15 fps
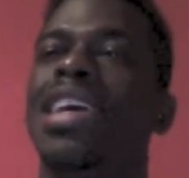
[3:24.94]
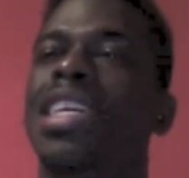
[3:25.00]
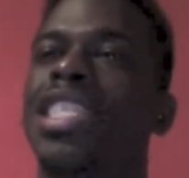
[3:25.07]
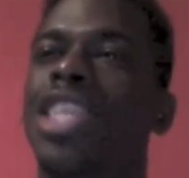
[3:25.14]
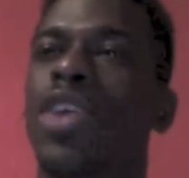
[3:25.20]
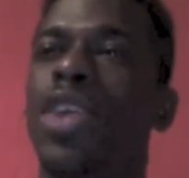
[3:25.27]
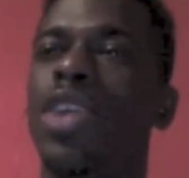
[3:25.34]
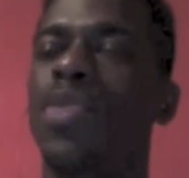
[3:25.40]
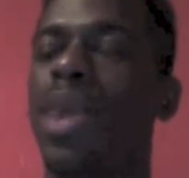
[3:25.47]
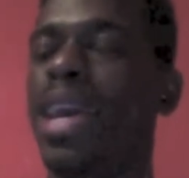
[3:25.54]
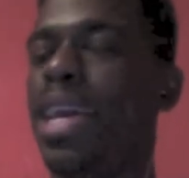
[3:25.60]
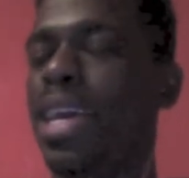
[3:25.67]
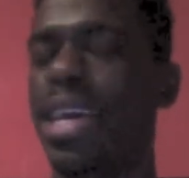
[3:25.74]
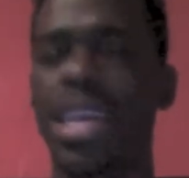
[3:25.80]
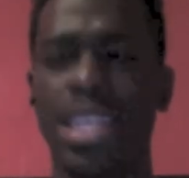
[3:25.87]
So anyway,
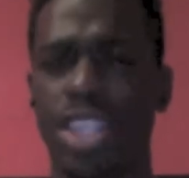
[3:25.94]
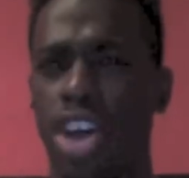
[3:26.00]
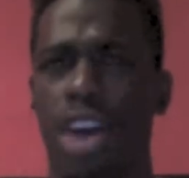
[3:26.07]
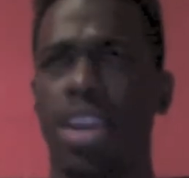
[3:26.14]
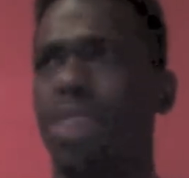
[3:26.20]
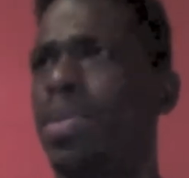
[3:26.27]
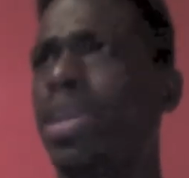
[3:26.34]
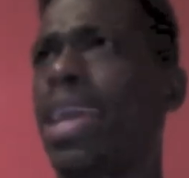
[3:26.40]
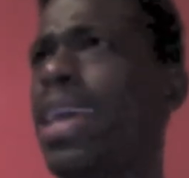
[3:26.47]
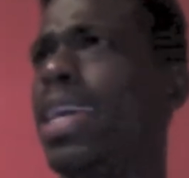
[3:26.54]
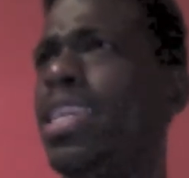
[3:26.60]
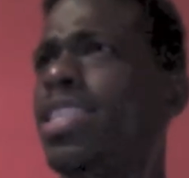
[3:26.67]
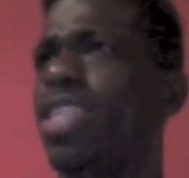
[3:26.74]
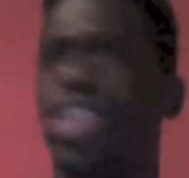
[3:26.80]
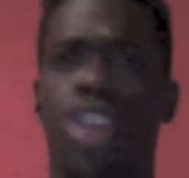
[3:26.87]
he talked to me like he
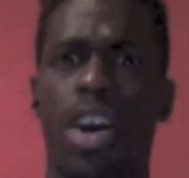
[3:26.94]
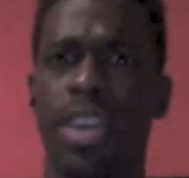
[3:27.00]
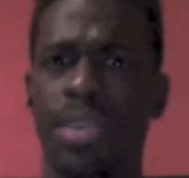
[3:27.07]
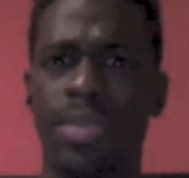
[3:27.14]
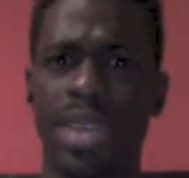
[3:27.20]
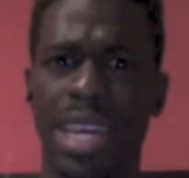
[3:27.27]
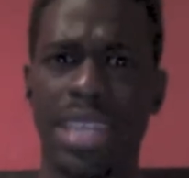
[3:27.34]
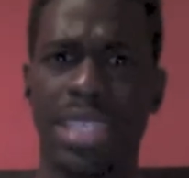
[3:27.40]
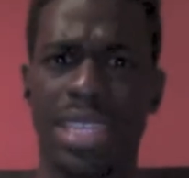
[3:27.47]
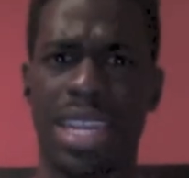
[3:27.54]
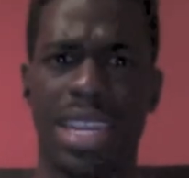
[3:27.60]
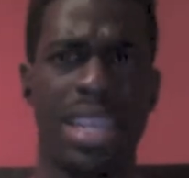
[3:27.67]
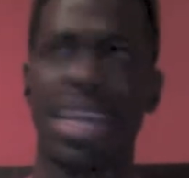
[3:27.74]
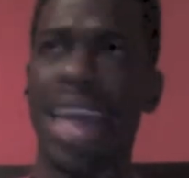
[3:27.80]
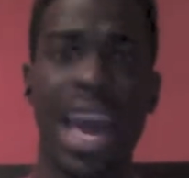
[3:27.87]
just talked to me yesterday.
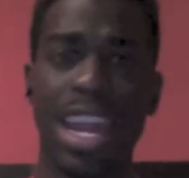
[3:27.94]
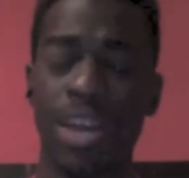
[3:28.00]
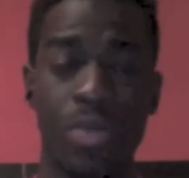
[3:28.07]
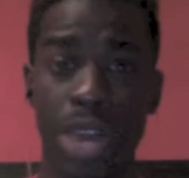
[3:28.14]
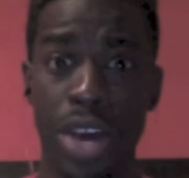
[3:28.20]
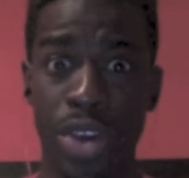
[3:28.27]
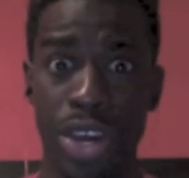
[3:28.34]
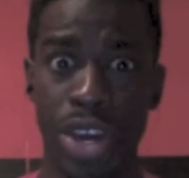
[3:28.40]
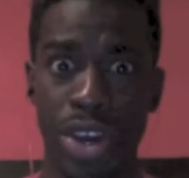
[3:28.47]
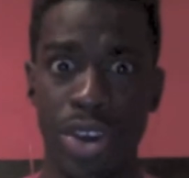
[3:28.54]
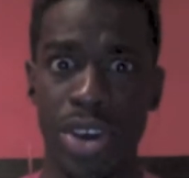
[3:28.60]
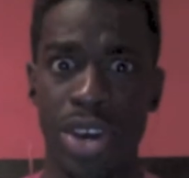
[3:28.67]
Nigga, I don't know you.